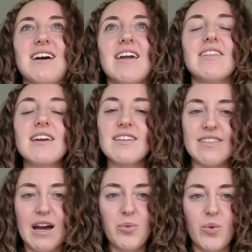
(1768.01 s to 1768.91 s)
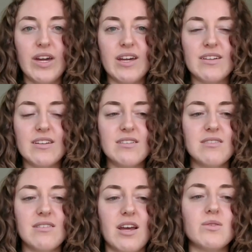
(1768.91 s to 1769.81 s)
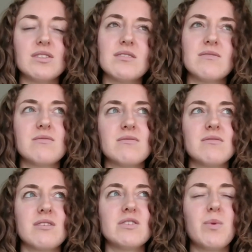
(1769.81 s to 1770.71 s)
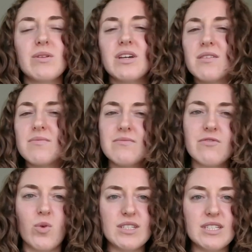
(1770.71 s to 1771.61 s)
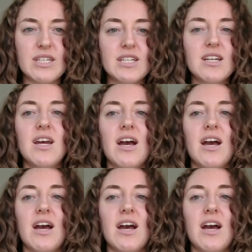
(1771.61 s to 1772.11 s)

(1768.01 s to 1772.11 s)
I think at that point, I was I was probably 14.